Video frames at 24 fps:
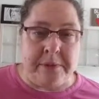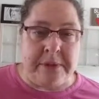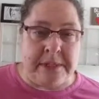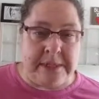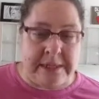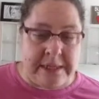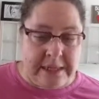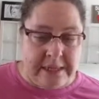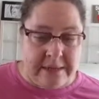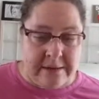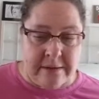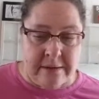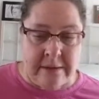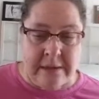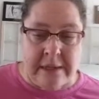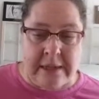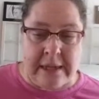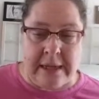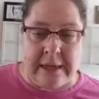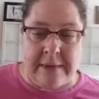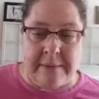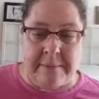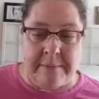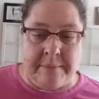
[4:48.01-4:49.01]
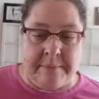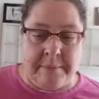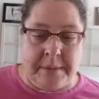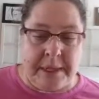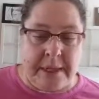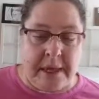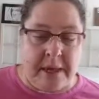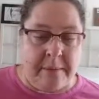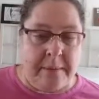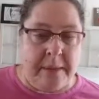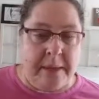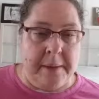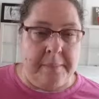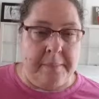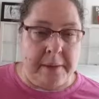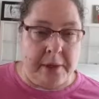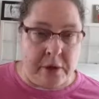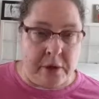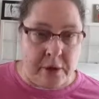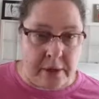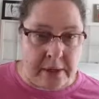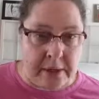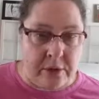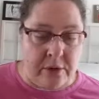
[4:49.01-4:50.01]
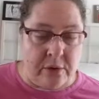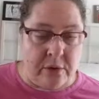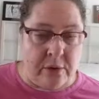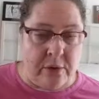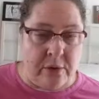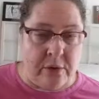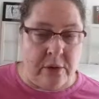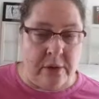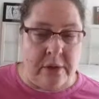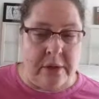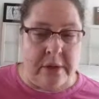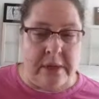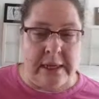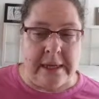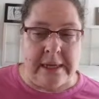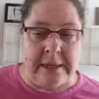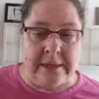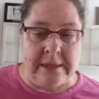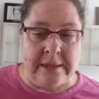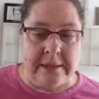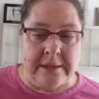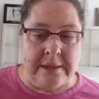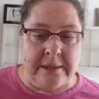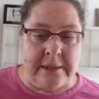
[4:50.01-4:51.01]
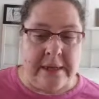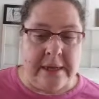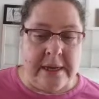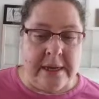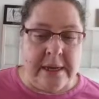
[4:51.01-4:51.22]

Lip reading: steal and become hypocritical and